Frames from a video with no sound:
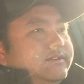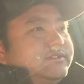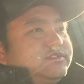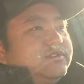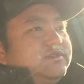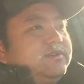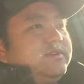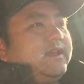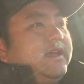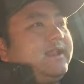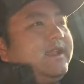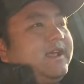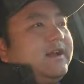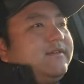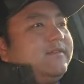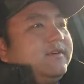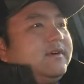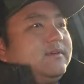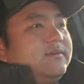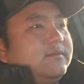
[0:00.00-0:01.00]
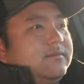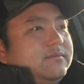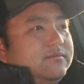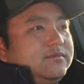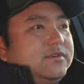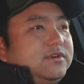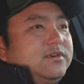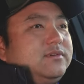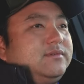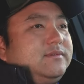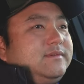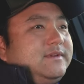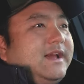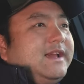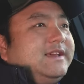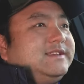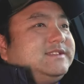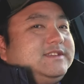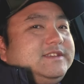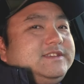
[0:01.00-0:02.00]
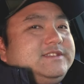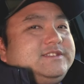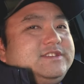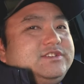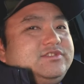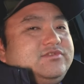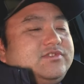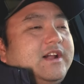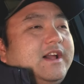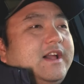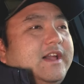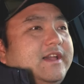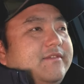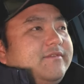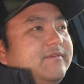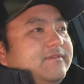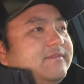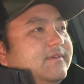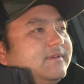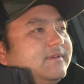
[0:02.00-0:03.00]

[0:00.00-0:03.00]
so you can have a real nice, easy drive.